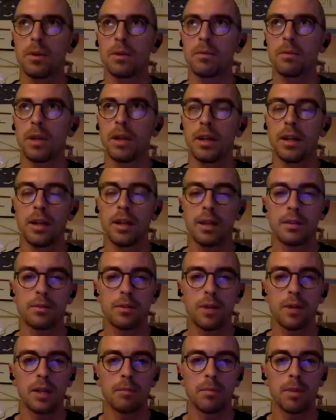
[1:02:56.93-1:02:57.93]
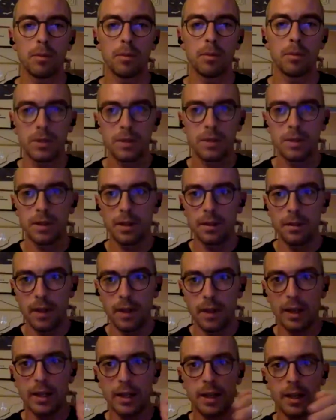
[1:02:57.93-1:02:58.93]
what really intrigued me was the
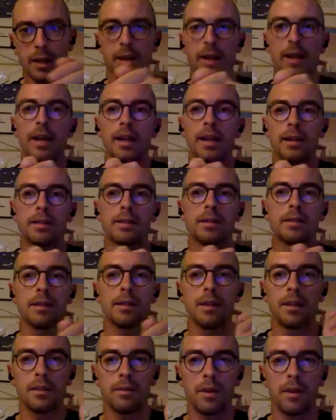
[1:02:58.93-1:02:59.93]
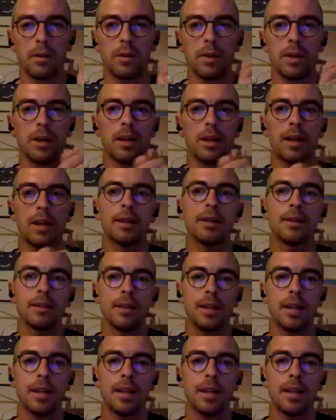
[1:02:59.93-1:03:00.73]
leading lines and the very like